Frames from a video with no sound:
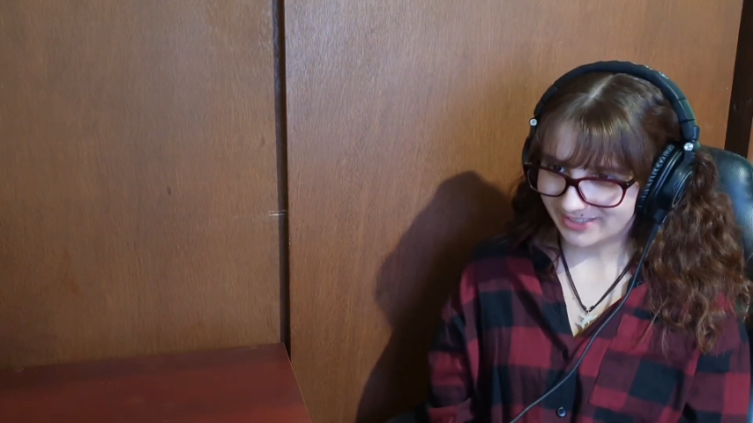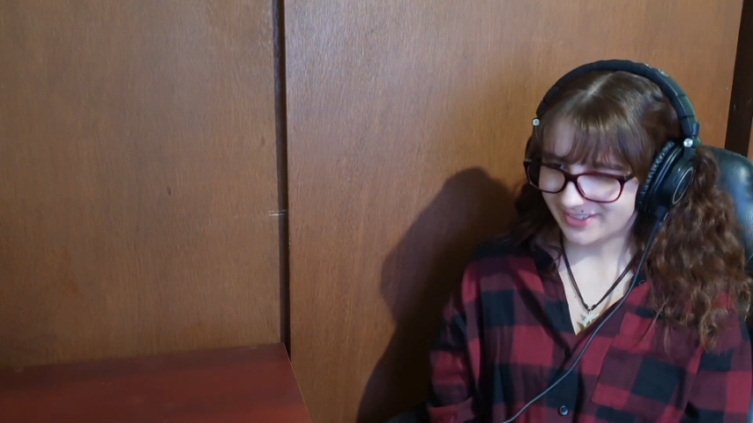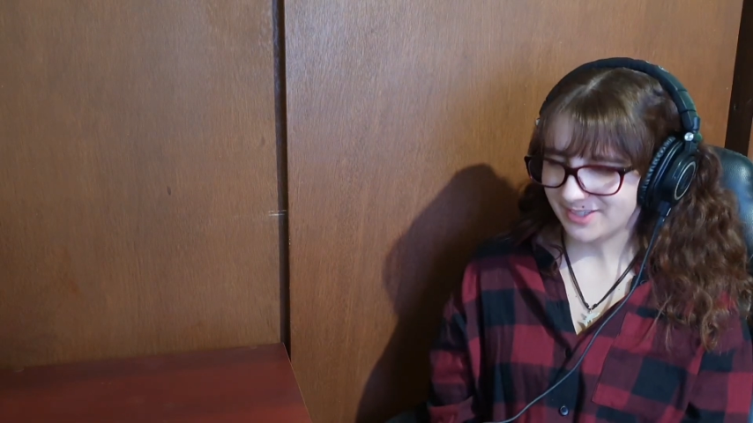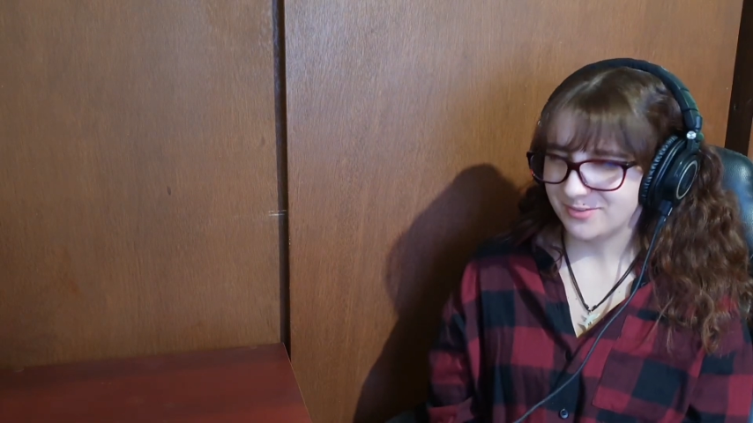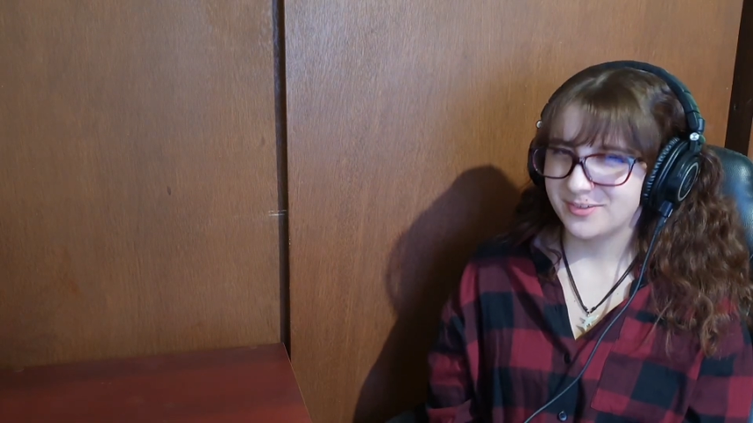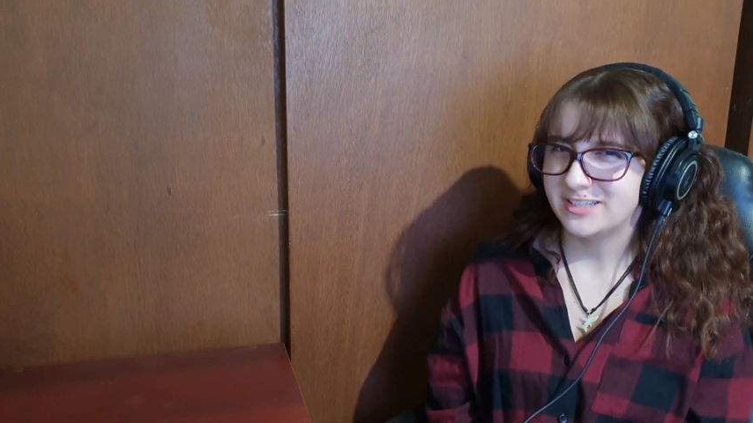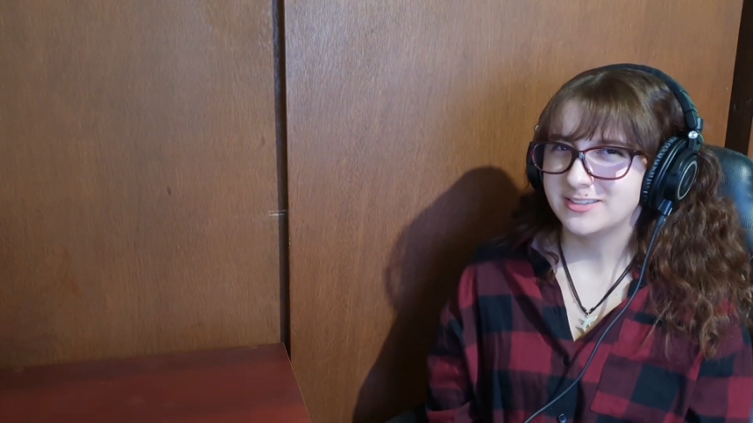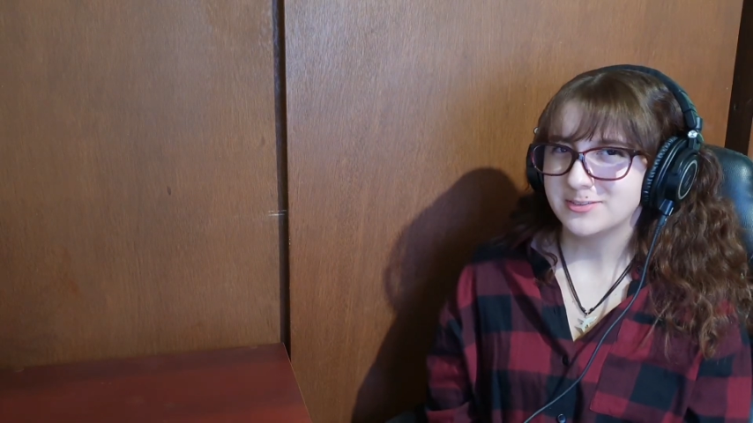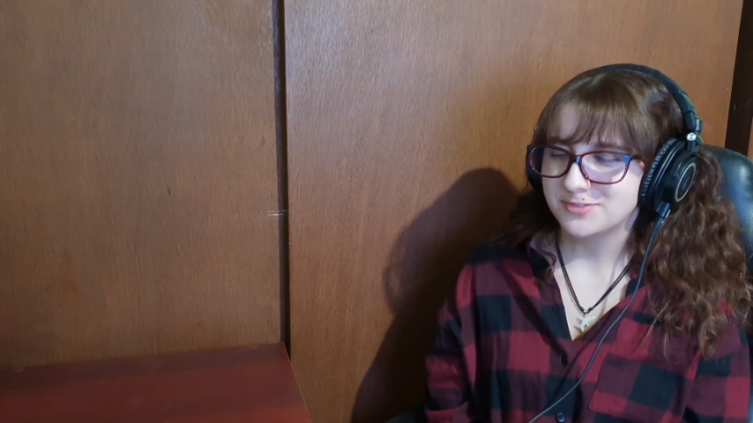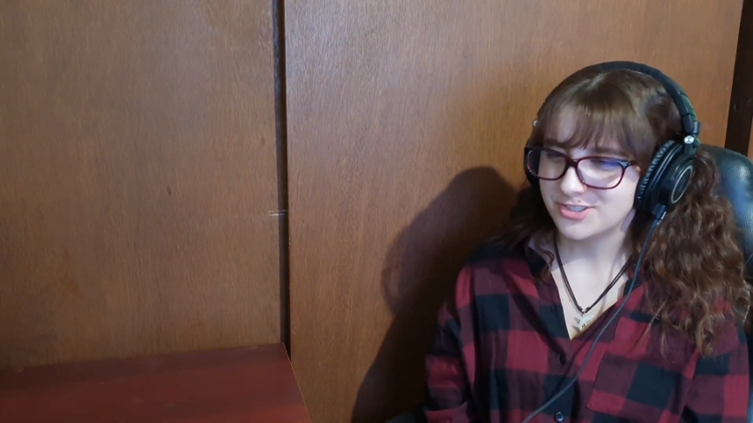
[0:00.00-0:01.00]
Giving
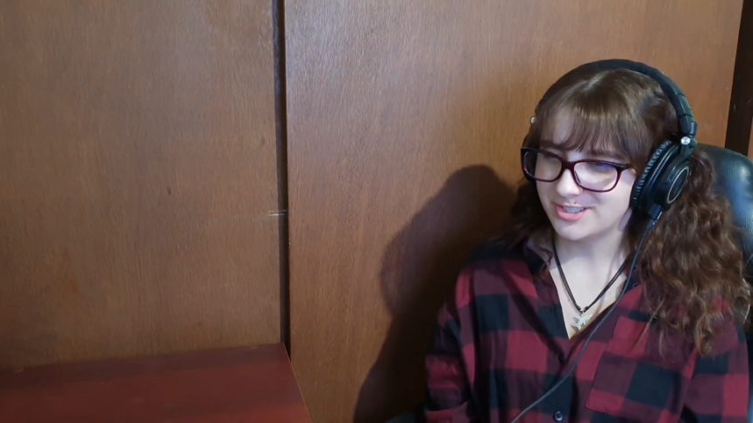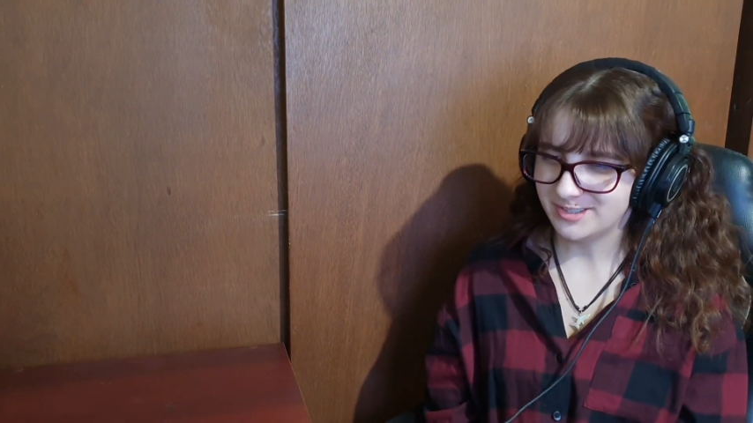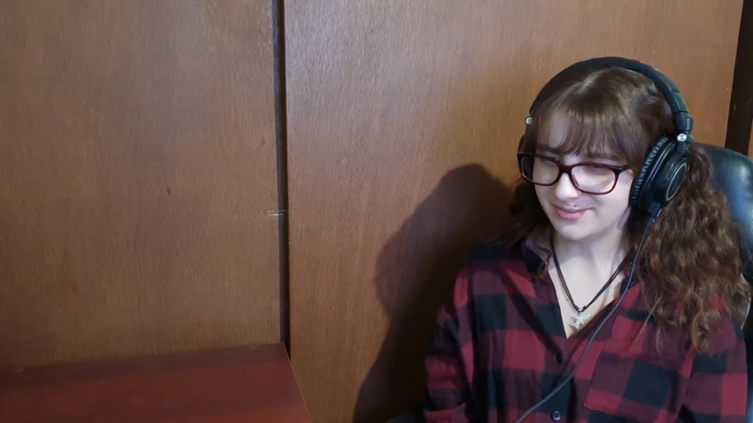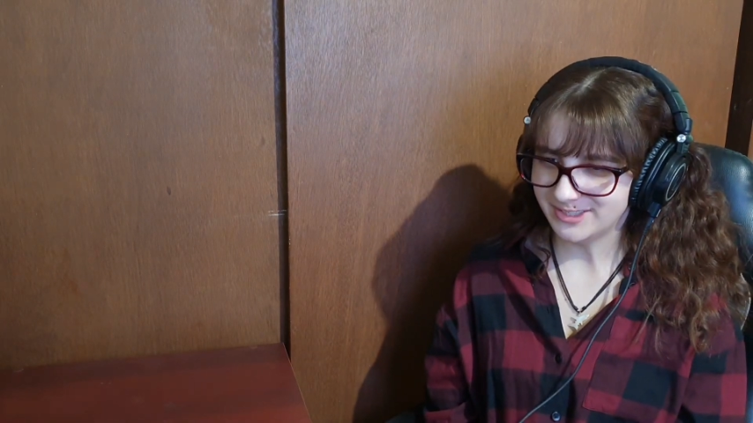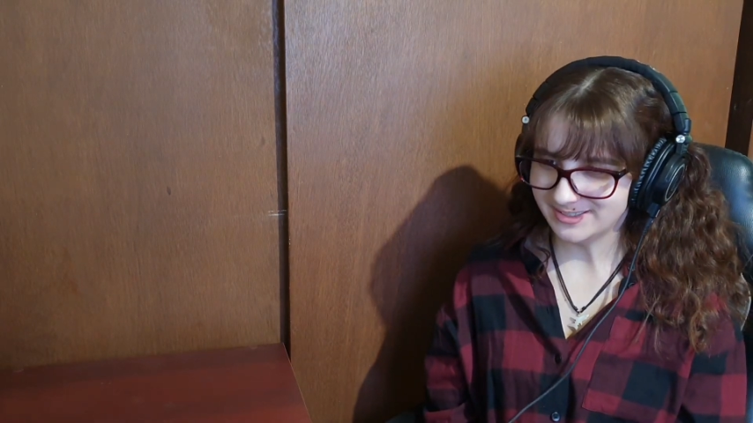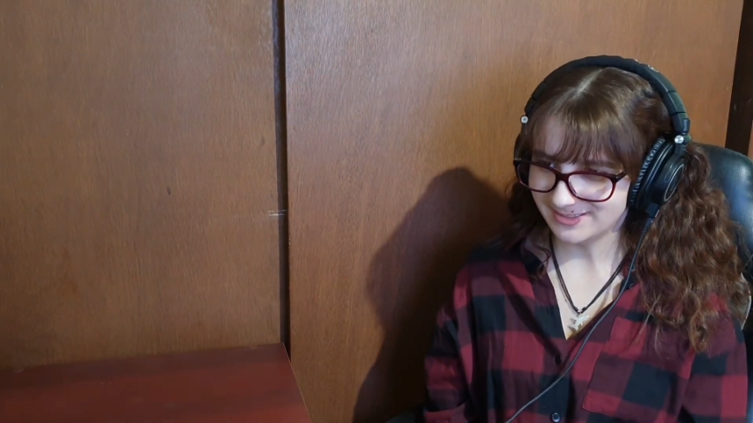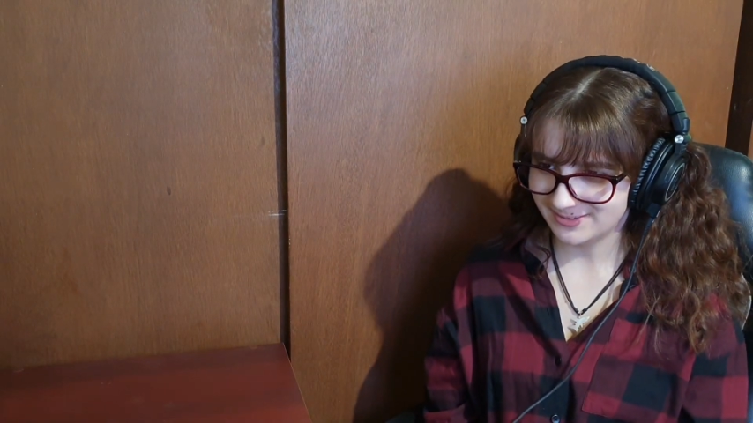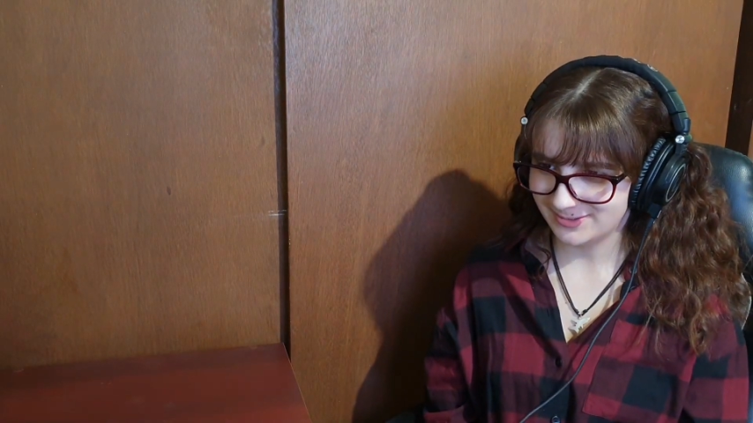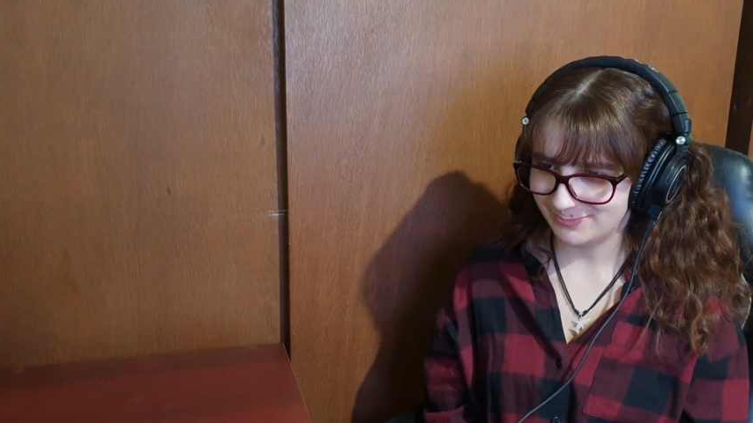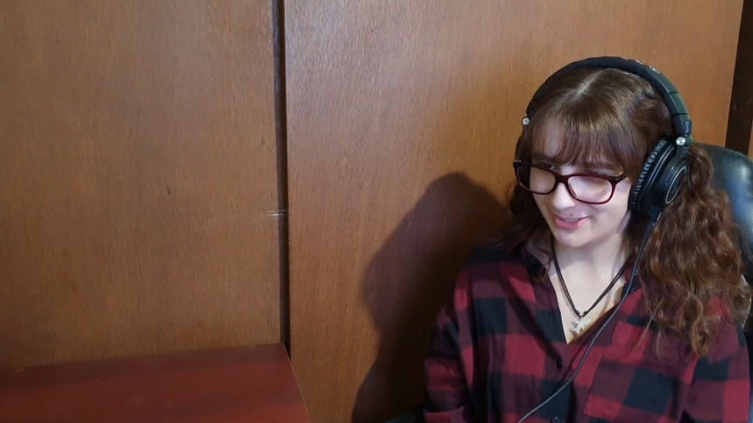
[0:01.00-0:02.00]
effective service?